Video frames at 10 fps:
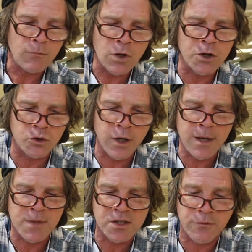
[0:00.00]
A
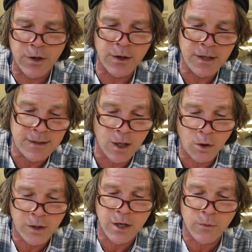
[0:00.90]
dream is a very
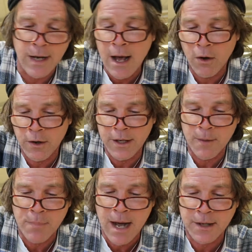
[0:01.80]
delicate reality
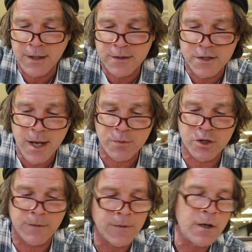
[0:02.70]
upon conception.